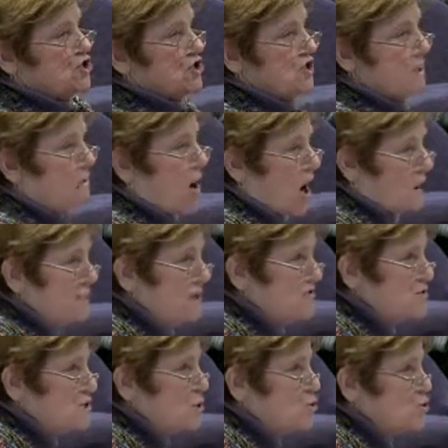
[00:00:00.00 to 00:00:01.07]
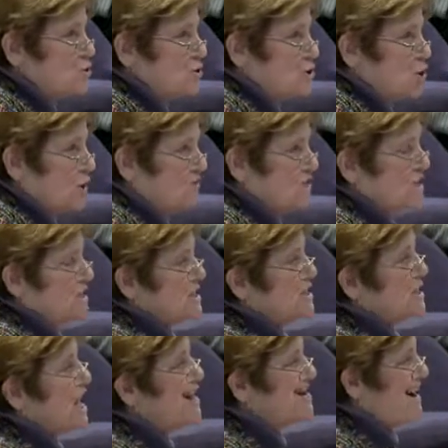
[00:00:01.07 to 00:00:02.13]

the Department of Social Services